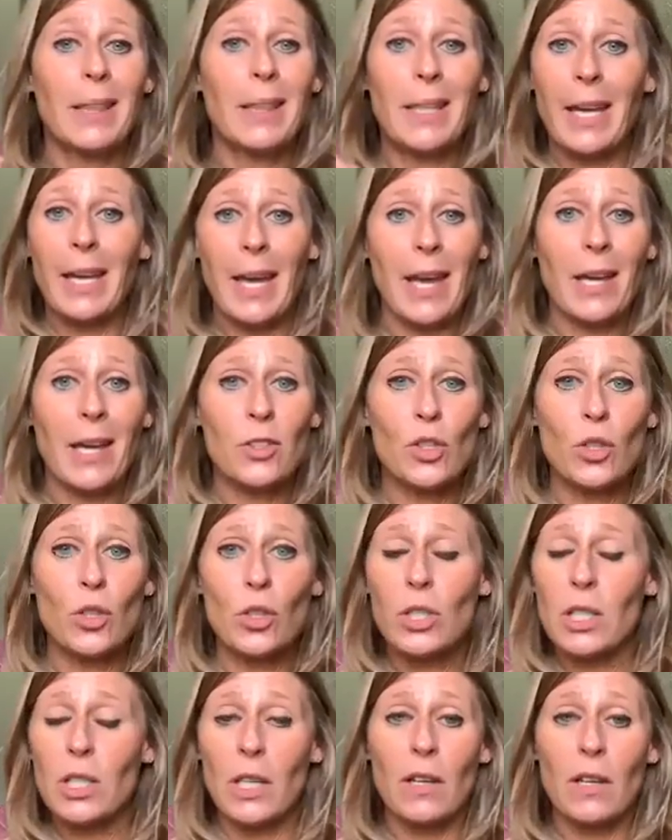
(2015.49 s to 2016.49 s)
The
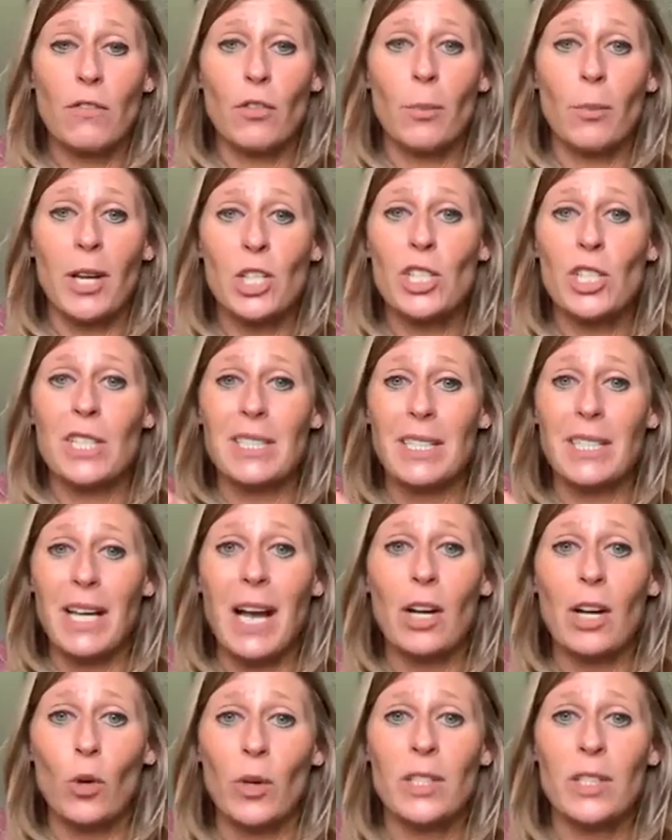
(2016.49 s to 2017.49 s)
answers, the information is
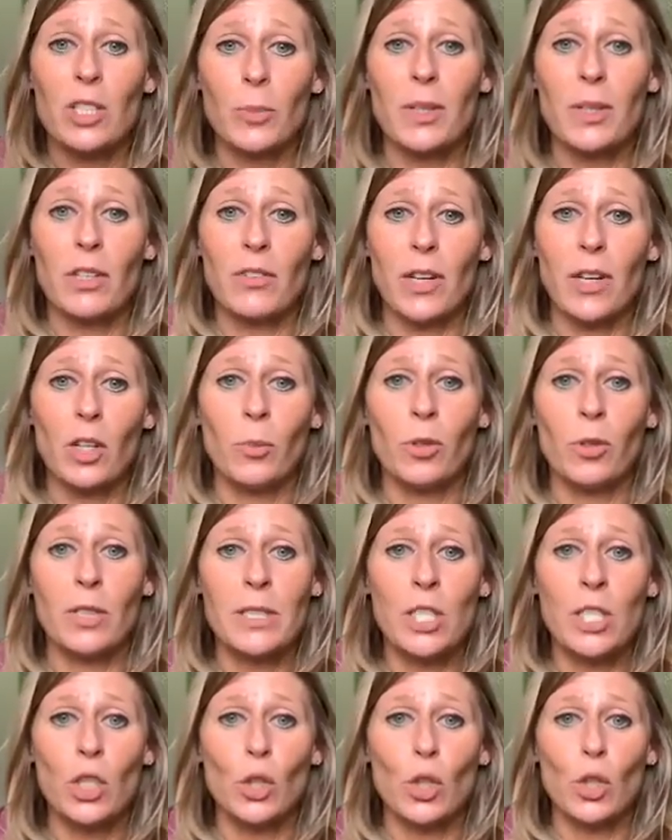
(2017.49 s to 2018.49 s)
not going to be available
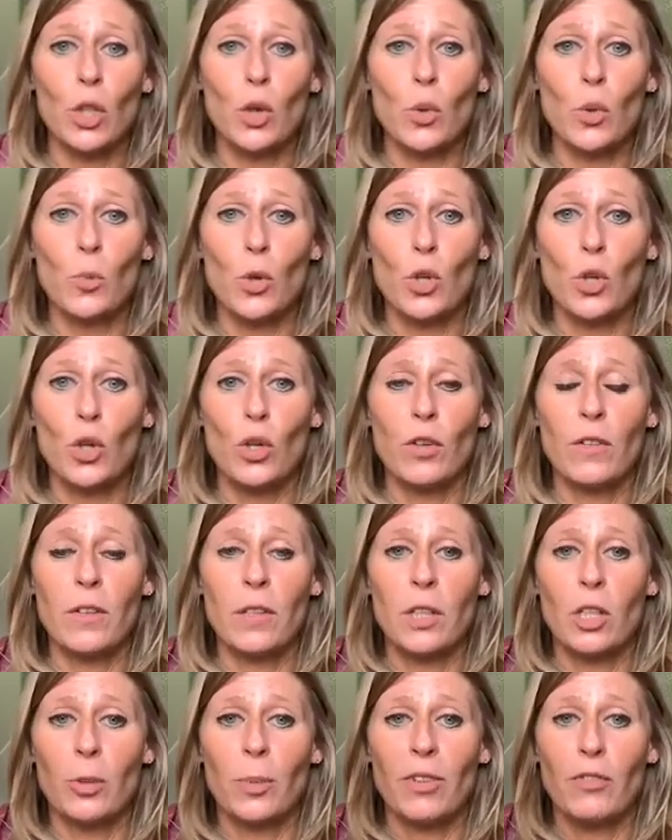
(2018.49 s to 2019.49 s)
until you move a
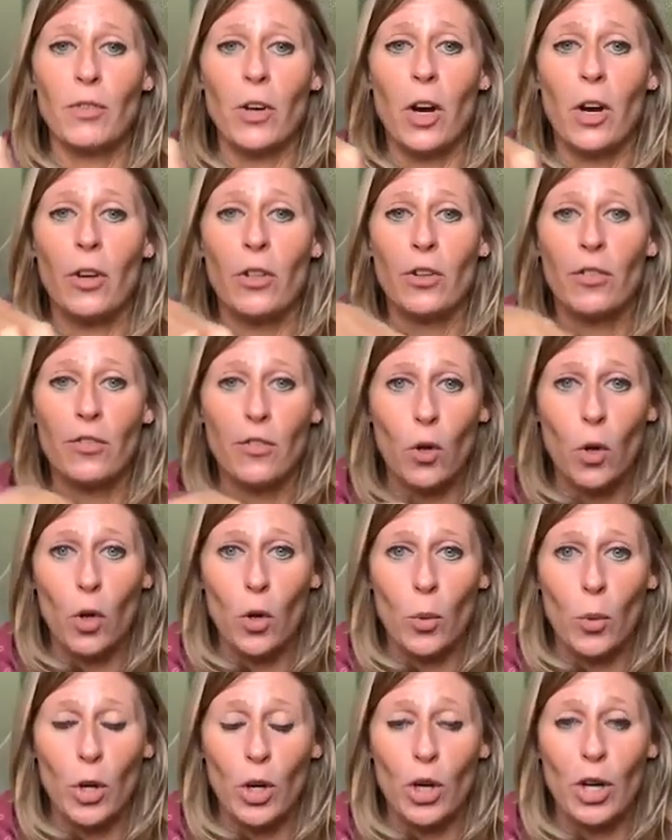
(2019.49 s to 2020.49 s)
little bit farther
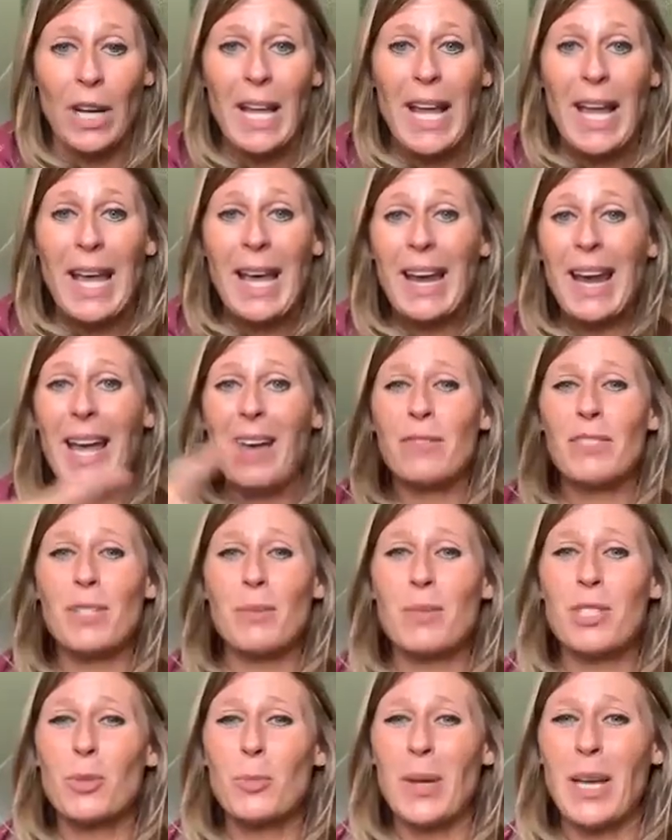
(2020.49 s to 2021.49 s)
forward and have
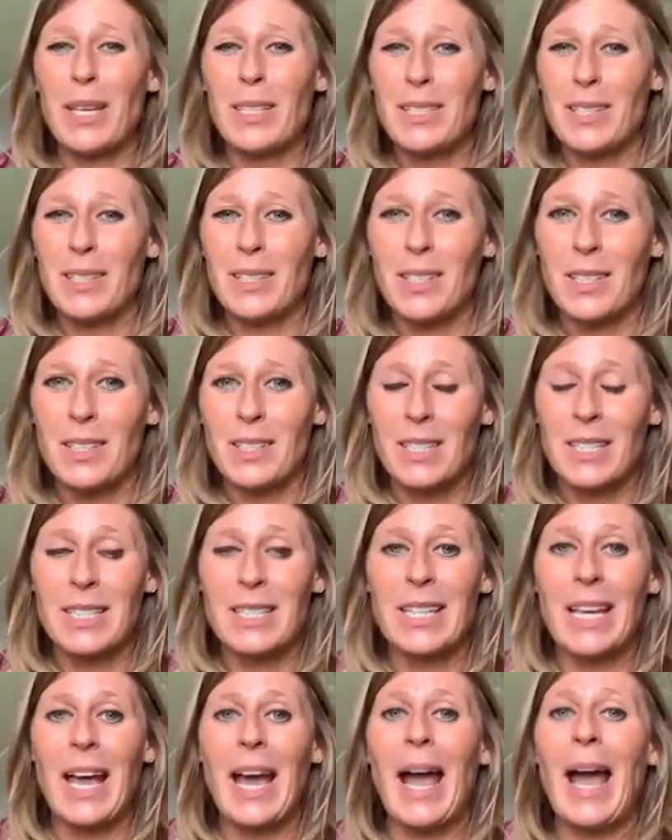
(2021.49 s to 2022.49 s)
some space and
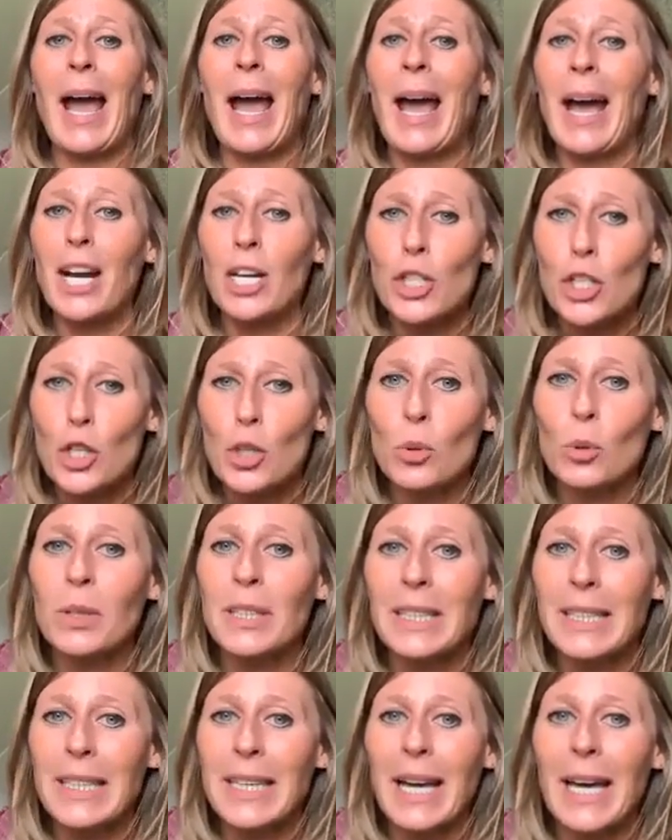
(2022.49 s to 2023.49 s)
distance to
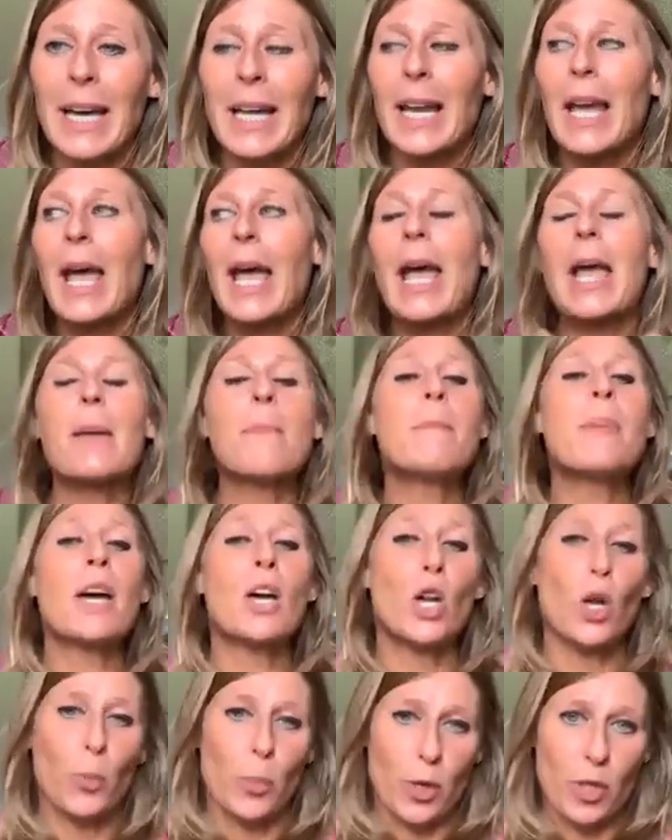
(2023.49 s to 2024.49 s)
actually get a
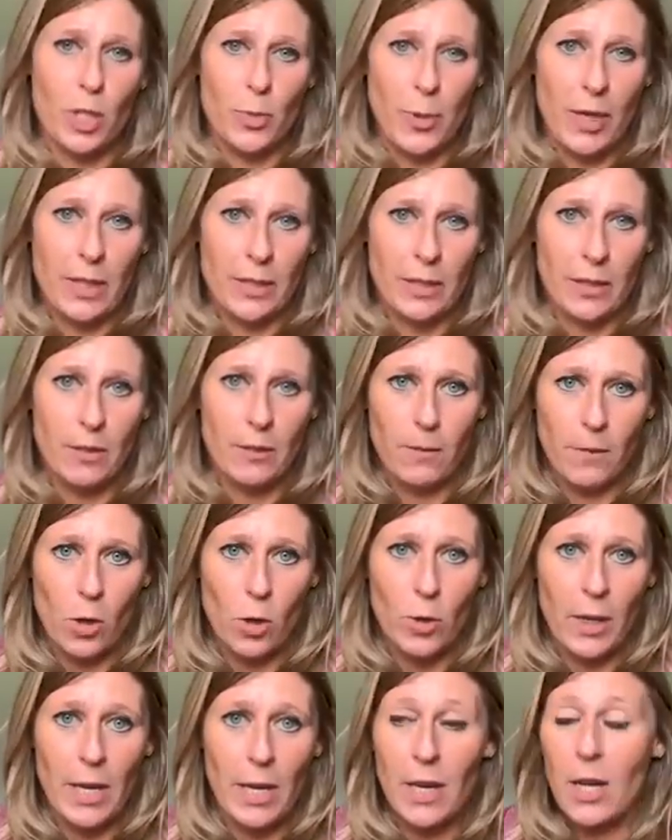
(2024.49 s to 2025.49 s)
better perspective.
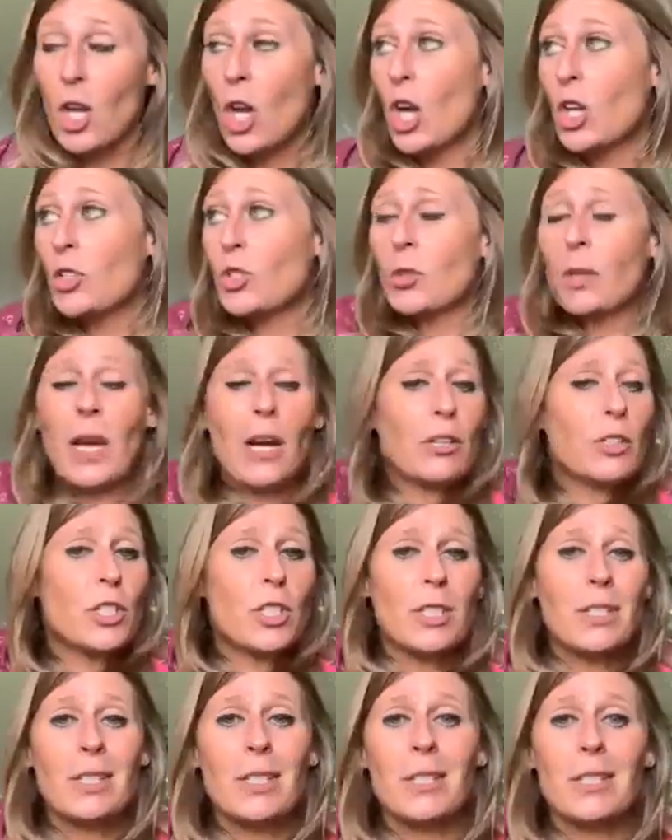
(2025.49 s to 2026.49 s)
Okay? So now it's
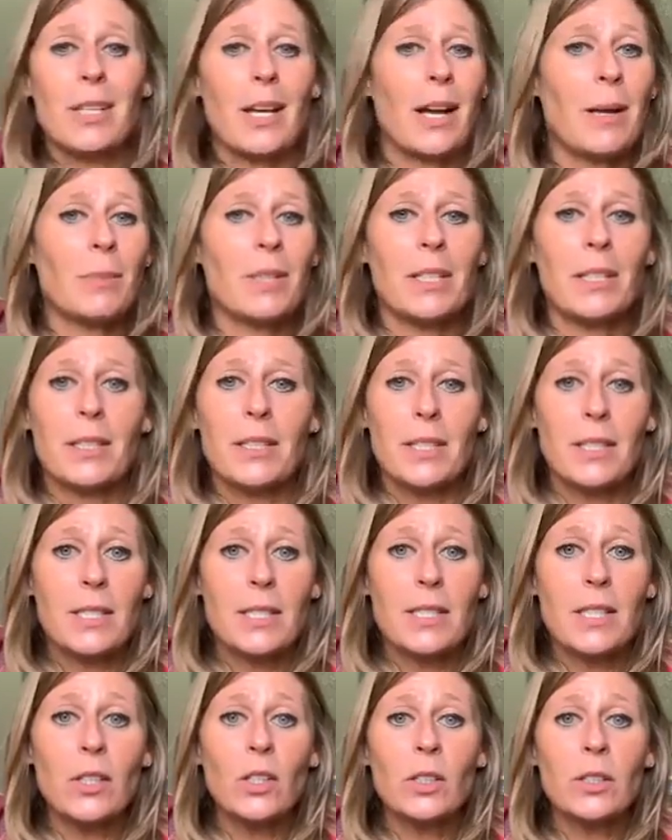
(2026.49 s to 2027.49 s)
just the time to get to
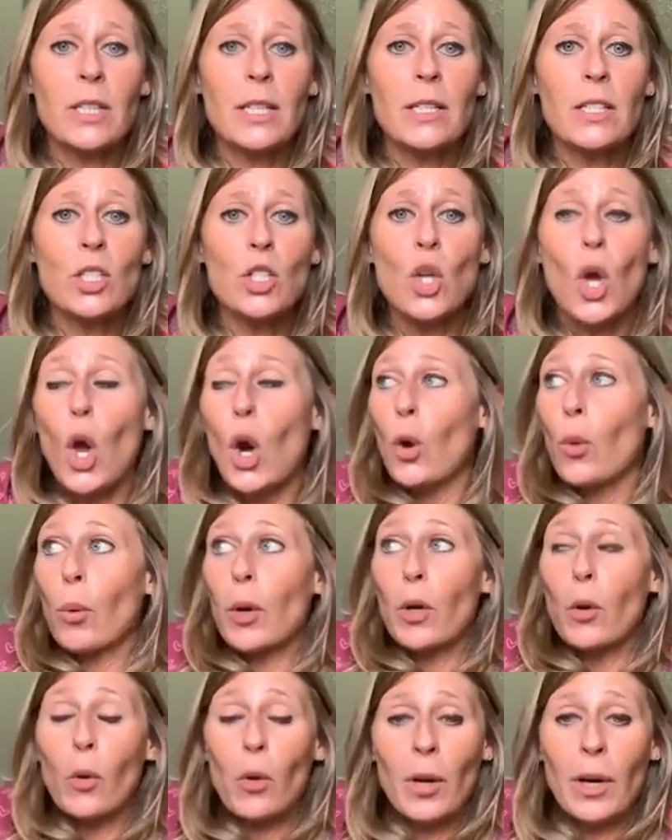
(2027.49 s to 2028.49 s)
stillness,
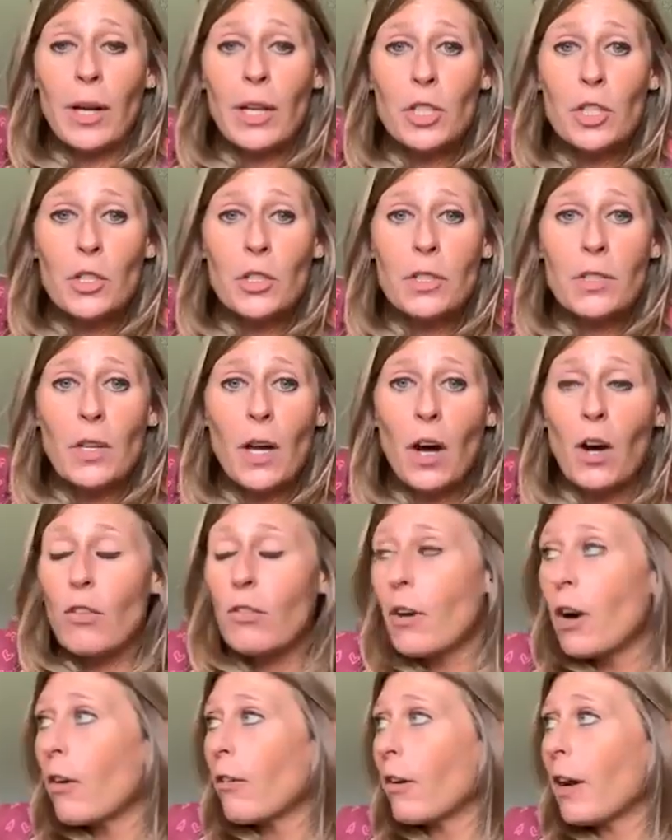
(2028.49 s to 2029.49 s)
reorient
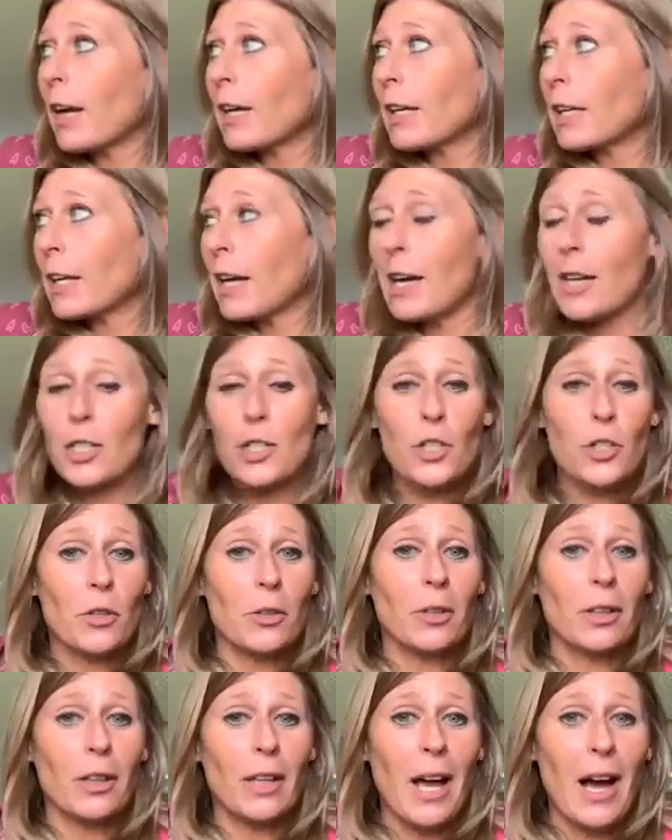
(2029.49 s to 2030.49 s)
yourself, recognize
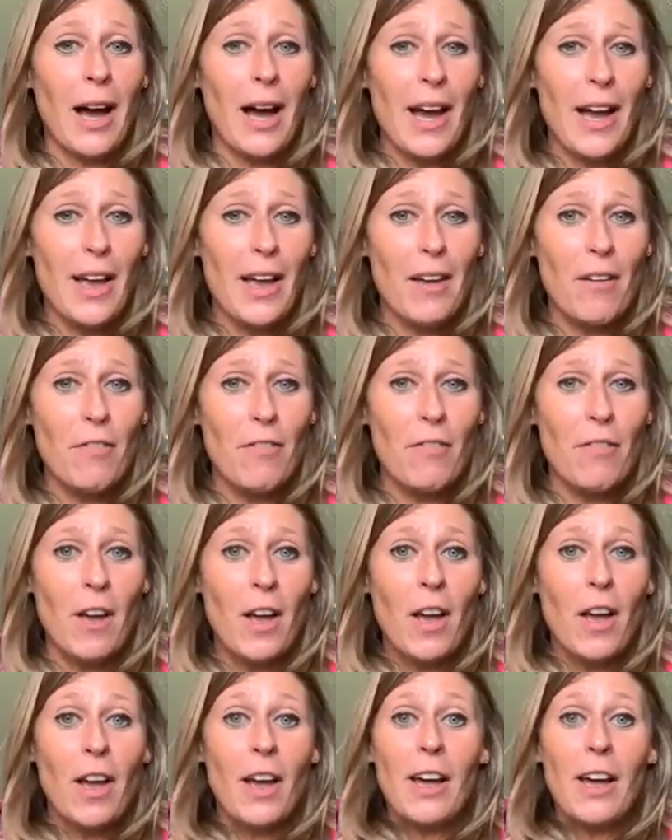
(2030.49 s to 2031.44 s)
you're alive.